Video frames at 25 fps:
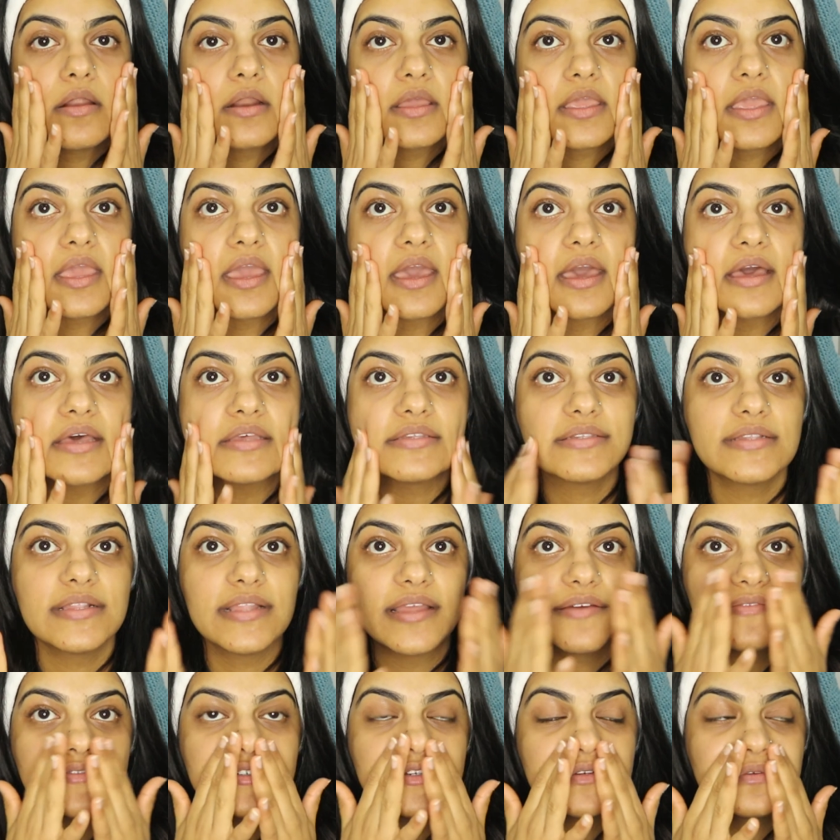It has
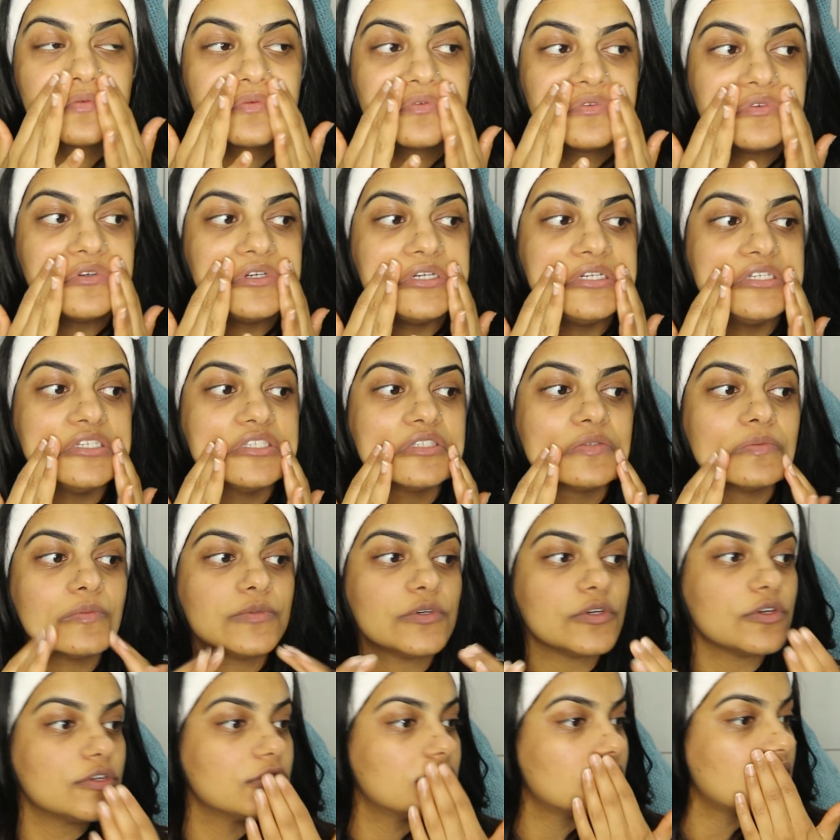left really
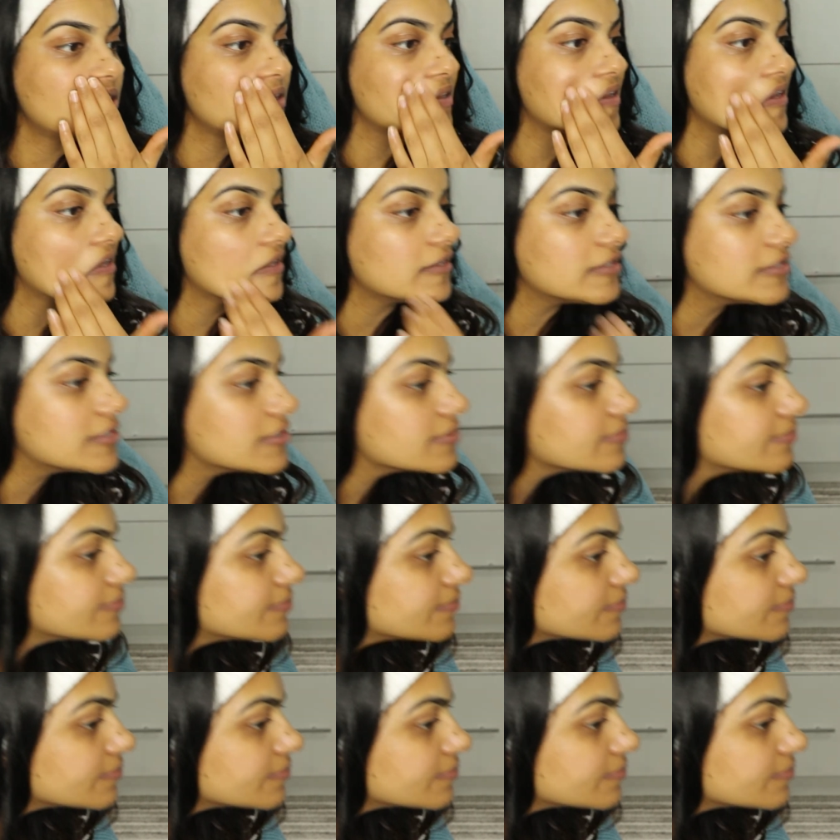smooth, and it has